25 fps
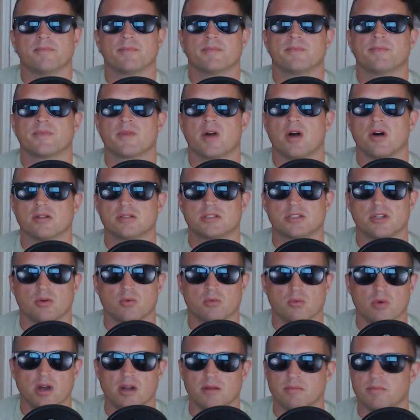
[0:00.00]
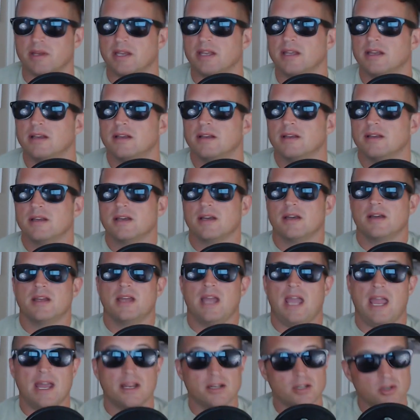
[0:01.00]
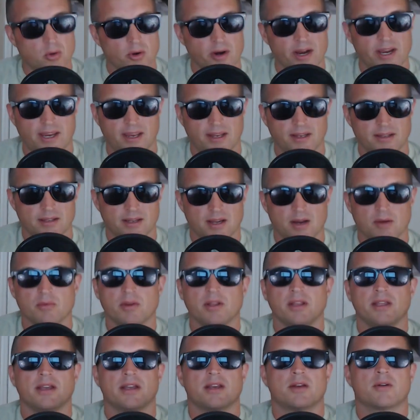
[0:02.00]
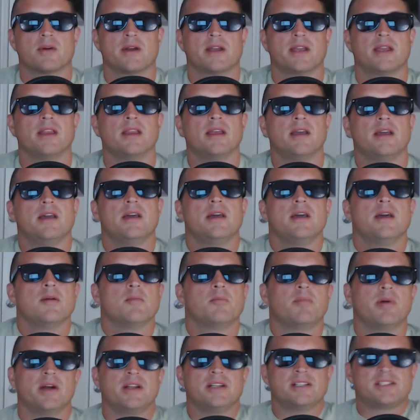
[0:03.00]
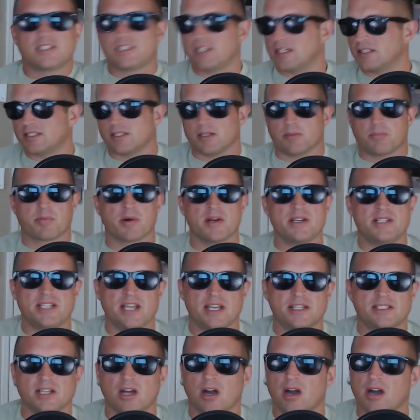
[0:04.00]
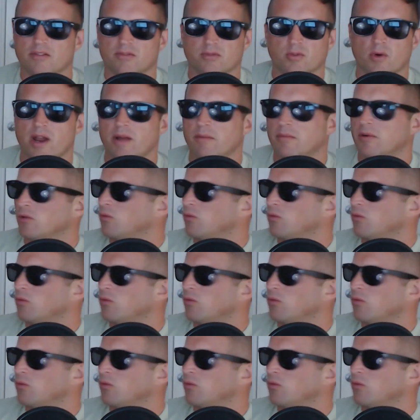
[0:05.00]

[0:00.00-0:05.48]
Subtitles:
also rugby and cricket. I really like cricket. But seriously, appreciate y'all. I've rambled